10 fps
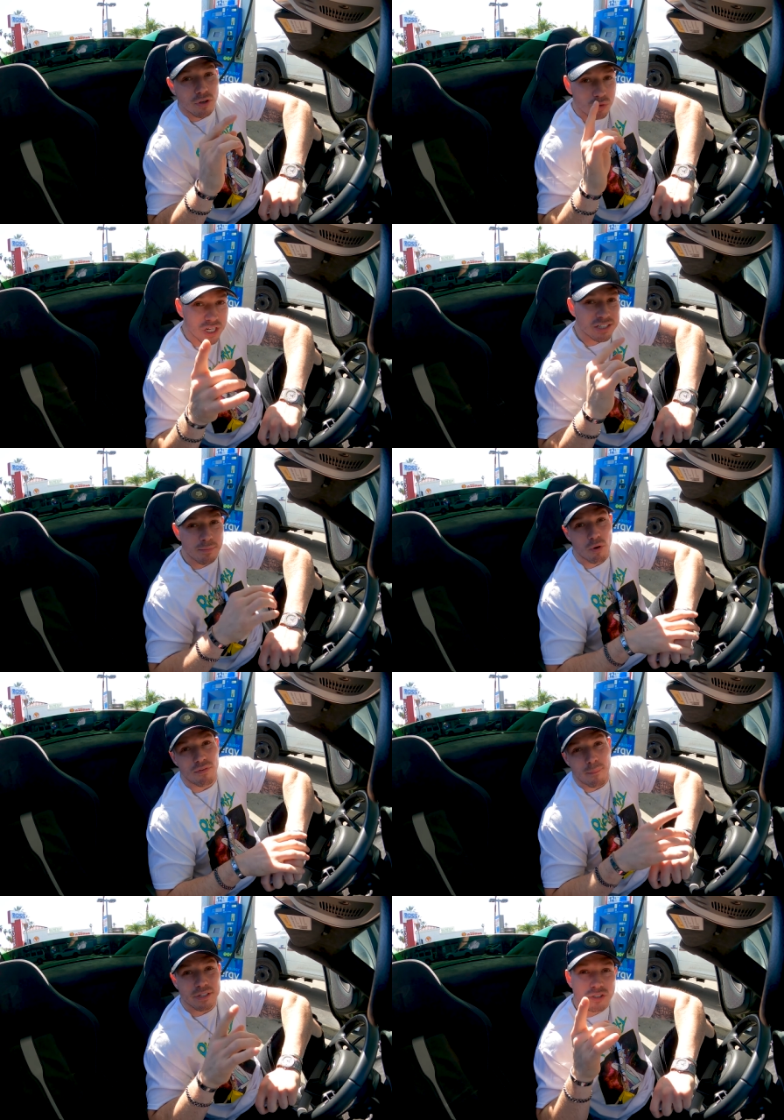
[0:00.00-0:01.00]
Go change that
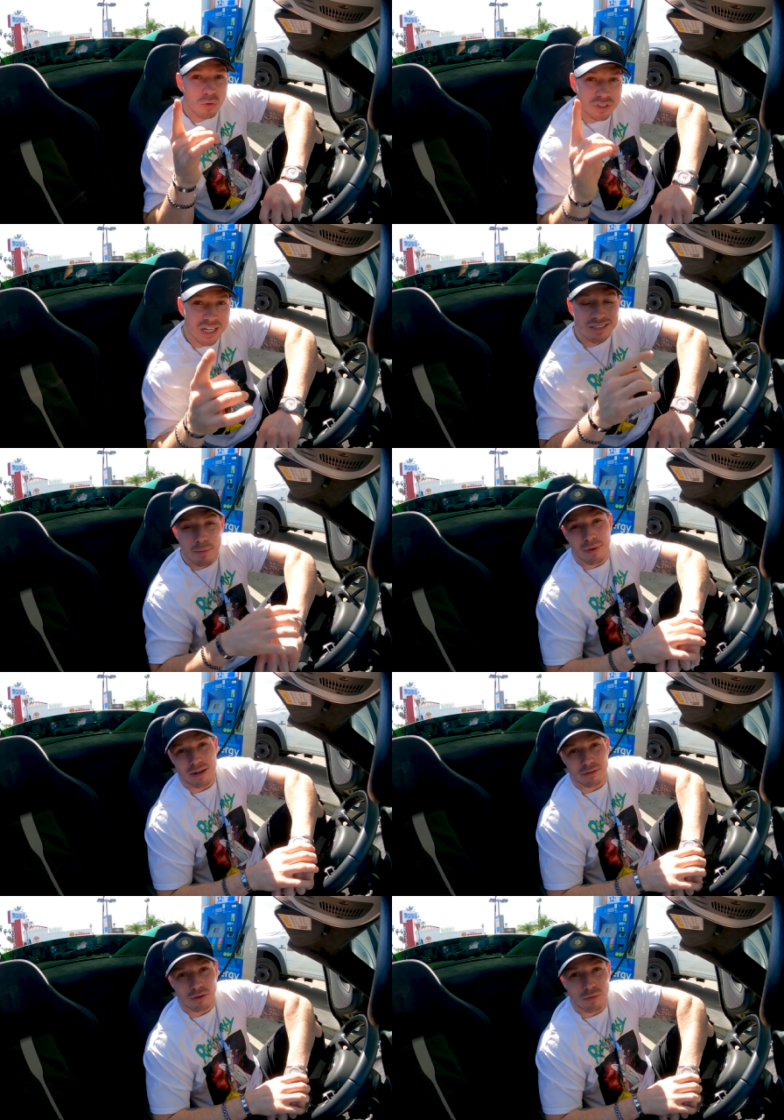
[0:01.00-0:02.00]
profile picture. Go change that
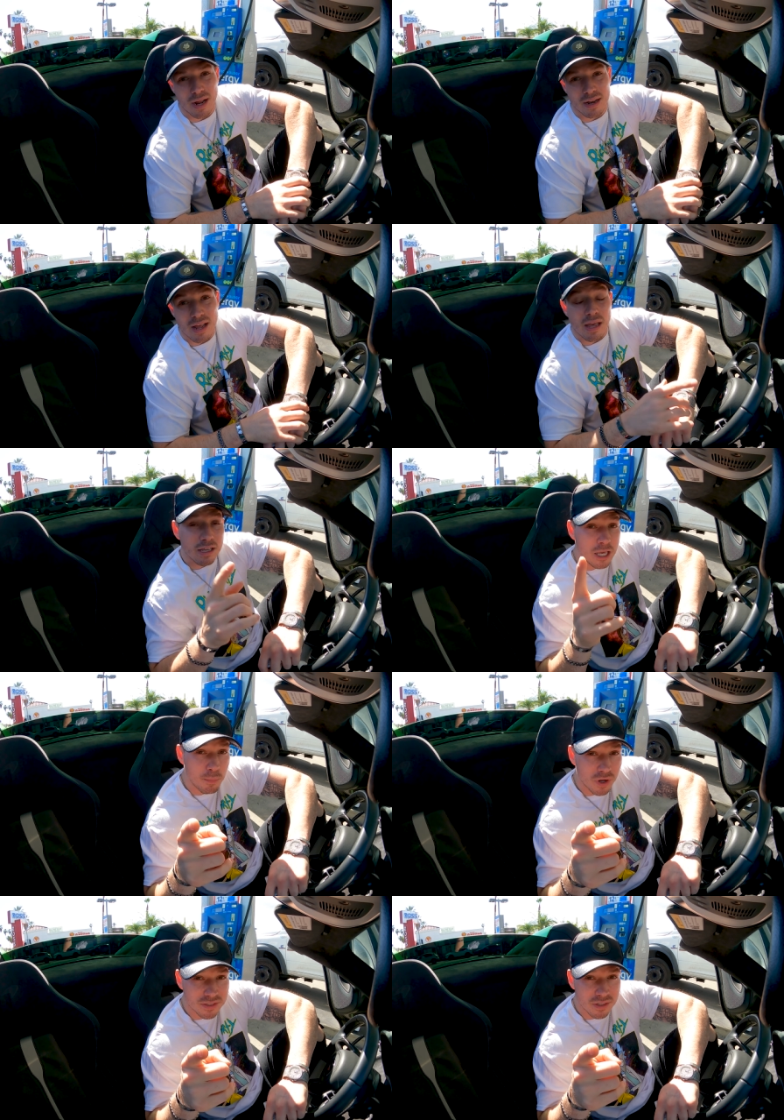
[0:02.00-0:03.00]
banner. All right, and
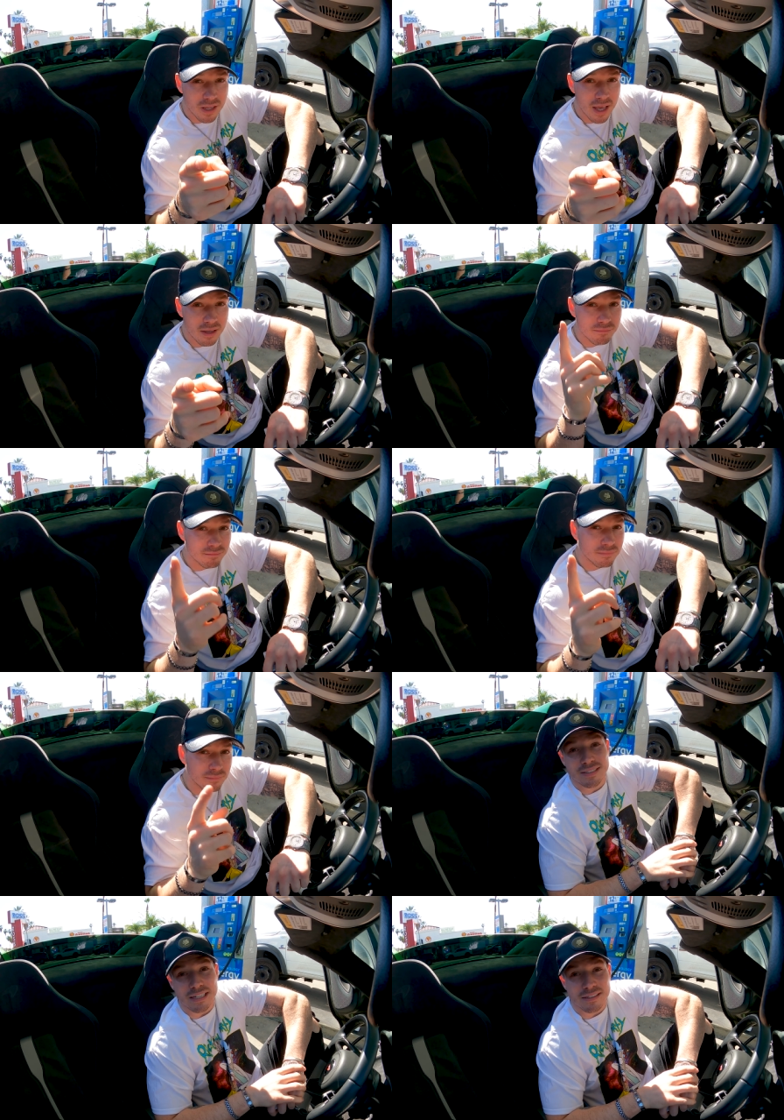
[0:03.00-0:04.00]
keep hustling, gang.
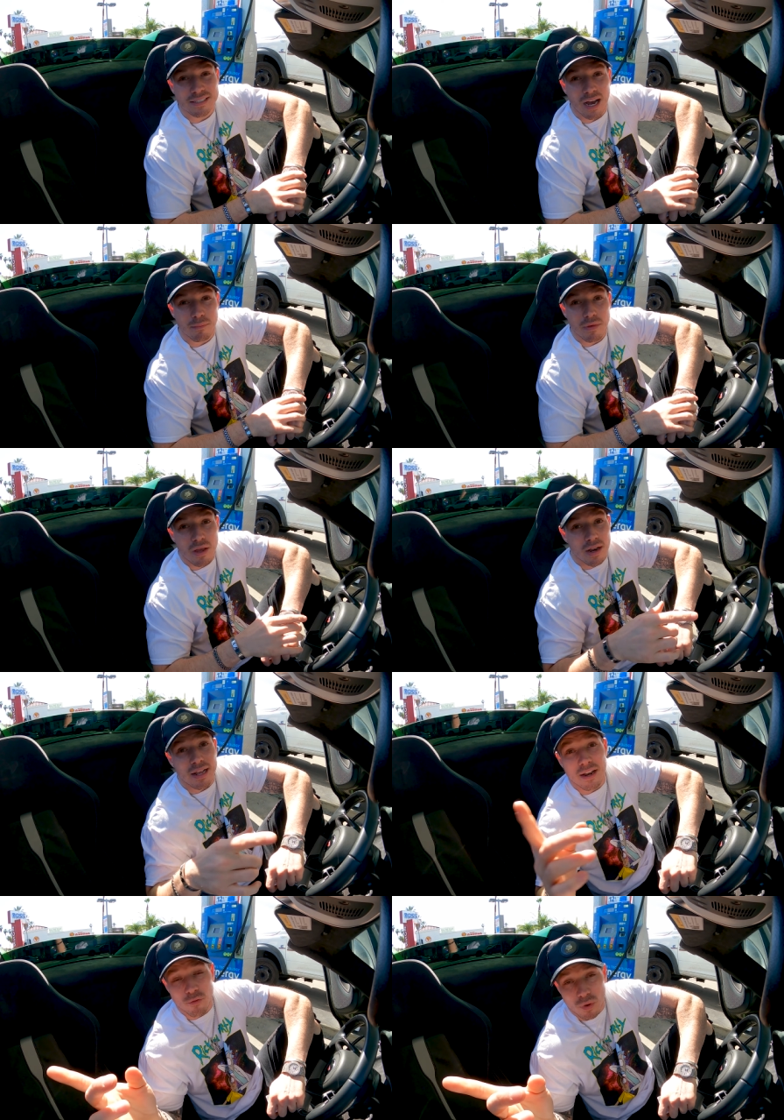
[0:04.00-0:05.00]
I'll see you at the top. And
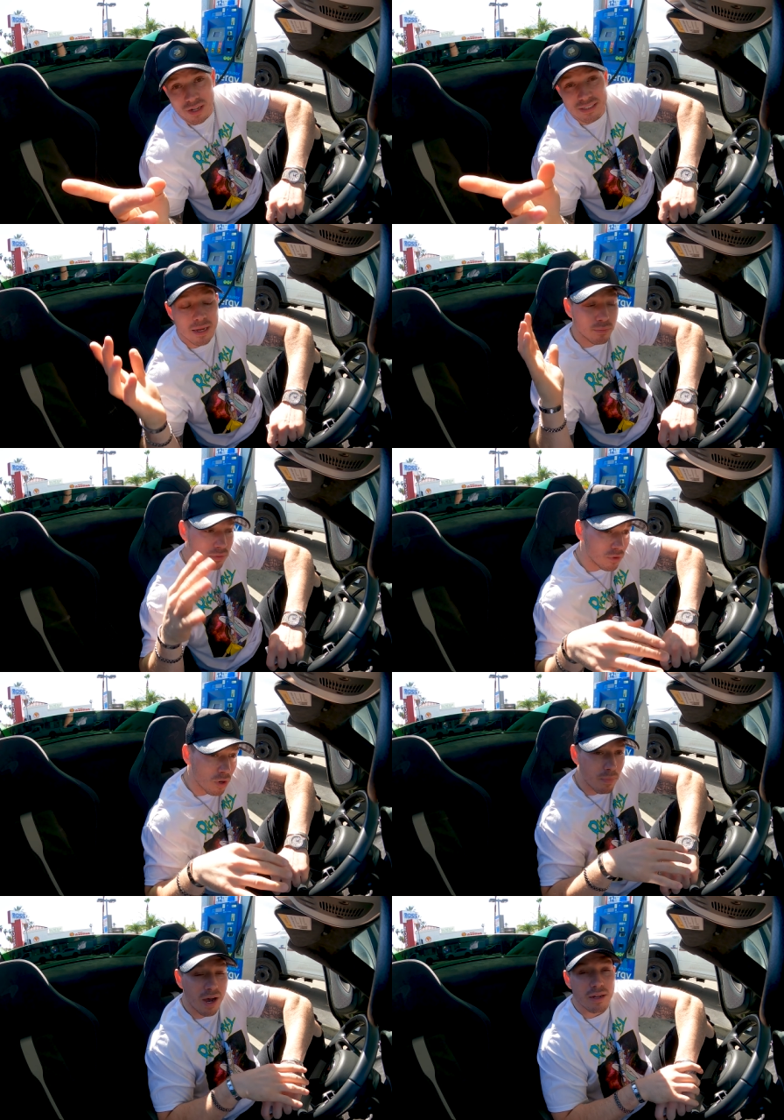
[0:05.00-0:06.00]
again, if you want an example,
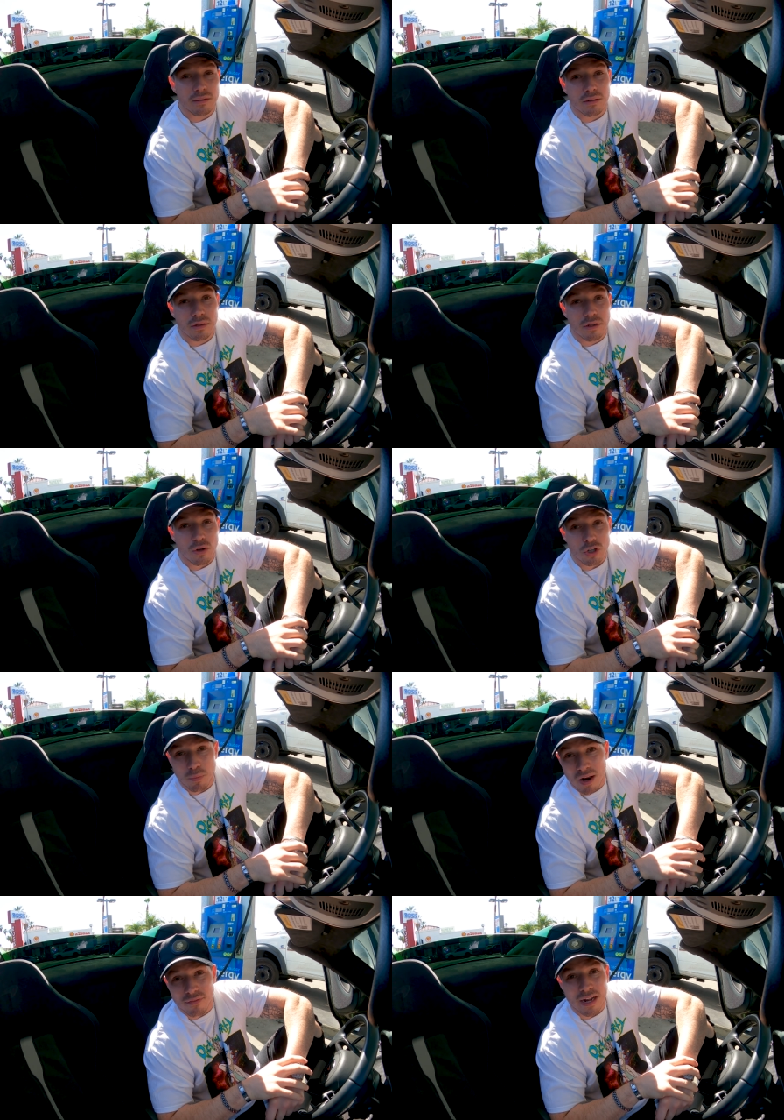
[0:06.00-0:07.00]
go to mine. Go
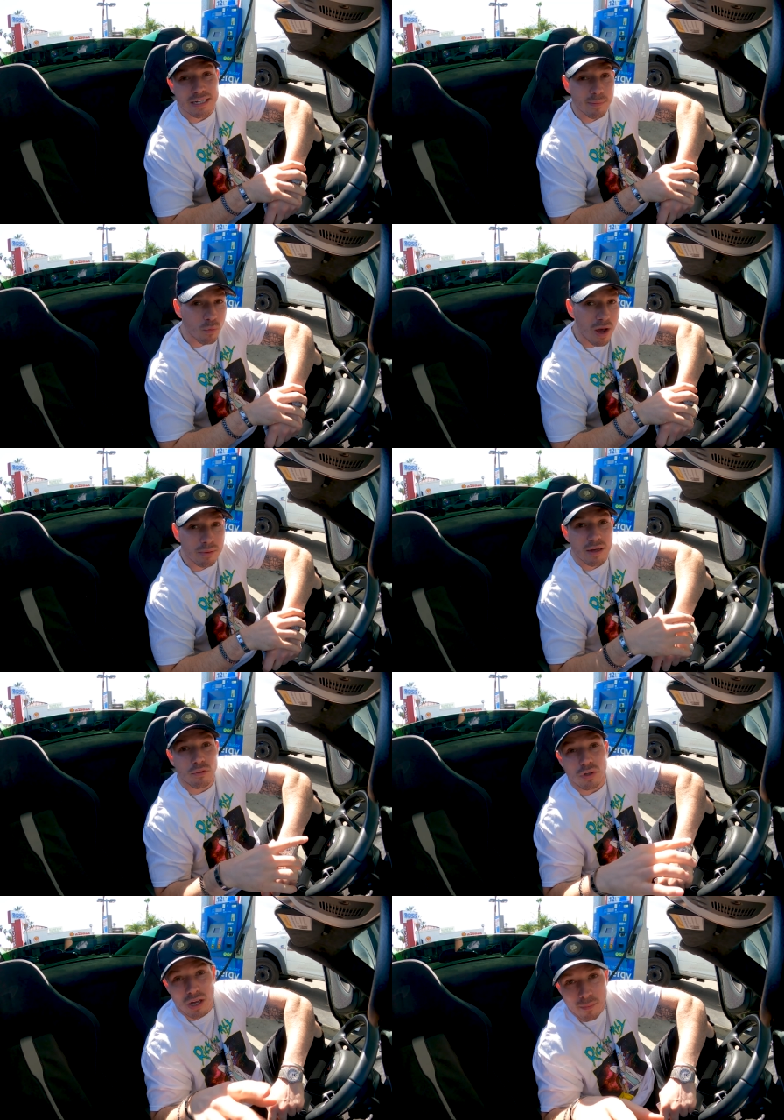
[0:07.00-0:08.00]
to Spotify. Type in Rob
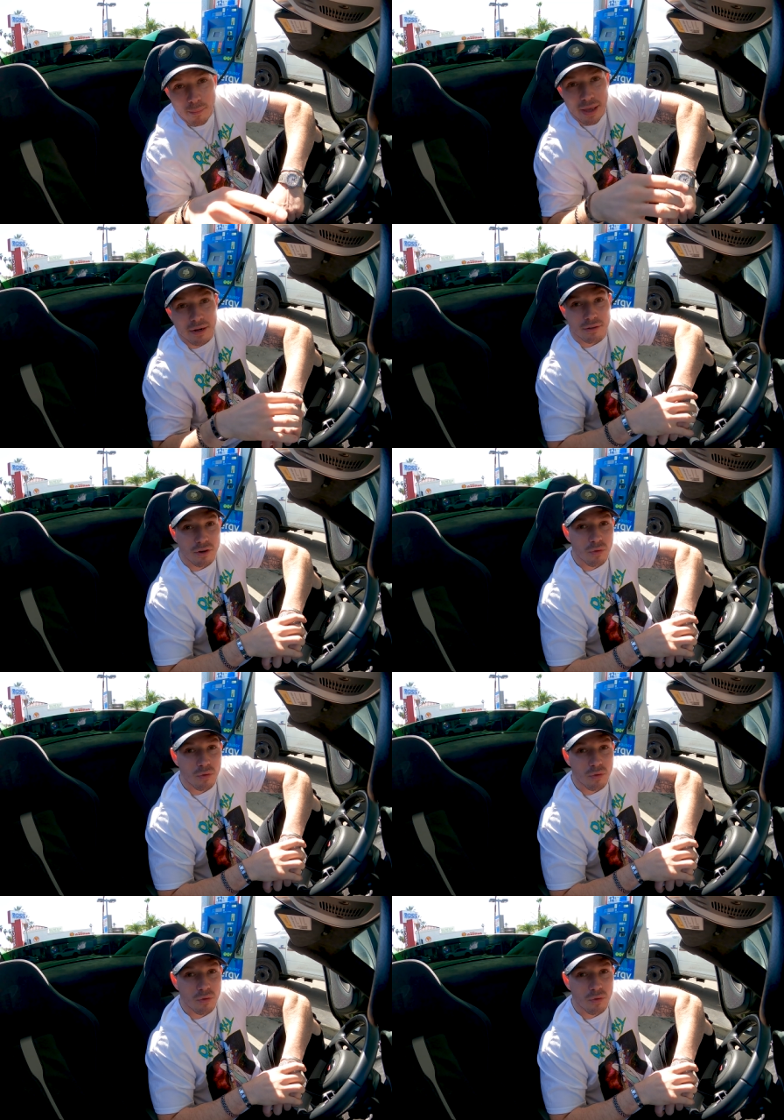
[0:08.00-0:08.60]
Level. Look at my banner.